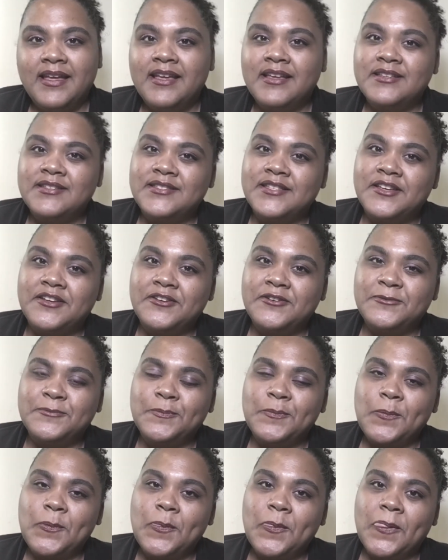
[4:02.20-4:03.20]
So
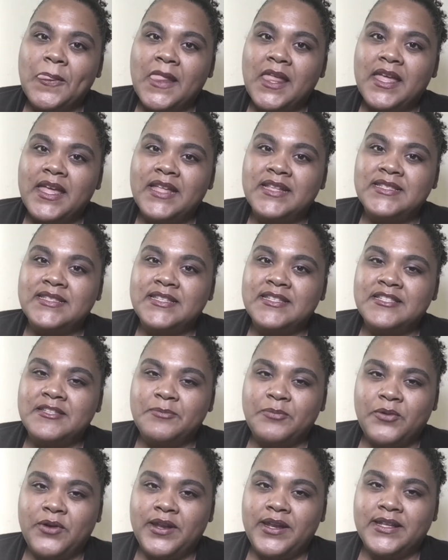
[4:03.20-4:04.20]
it's
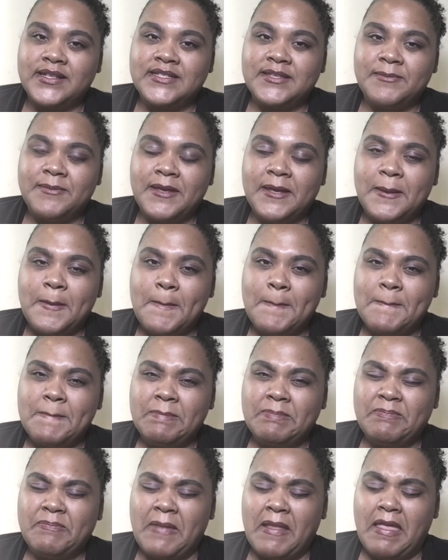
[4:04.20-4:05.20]
disappointing to me.
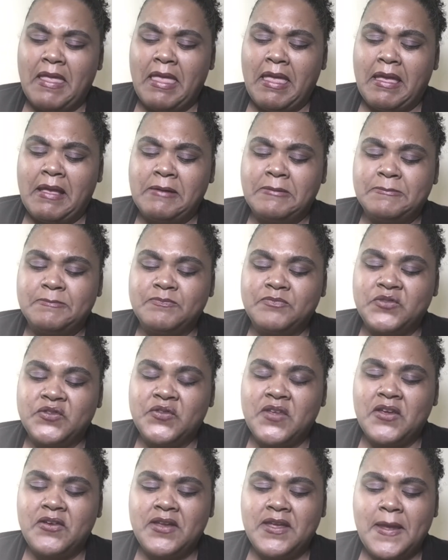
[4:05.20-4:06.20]
It's
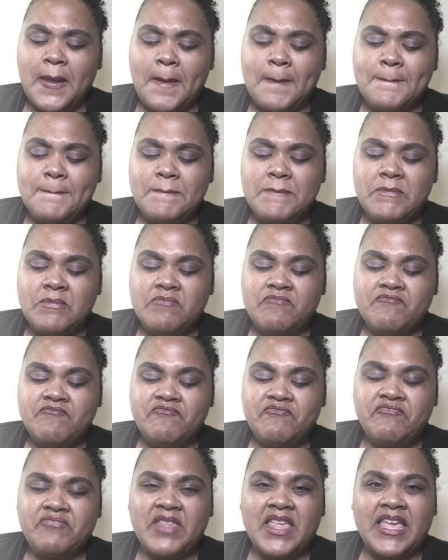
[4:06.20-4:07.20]
very
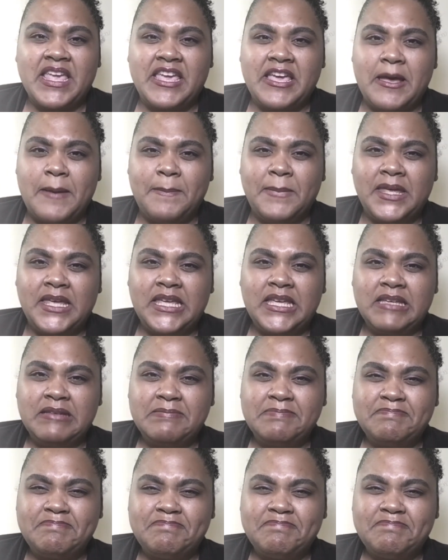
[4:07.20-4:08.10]
gummy.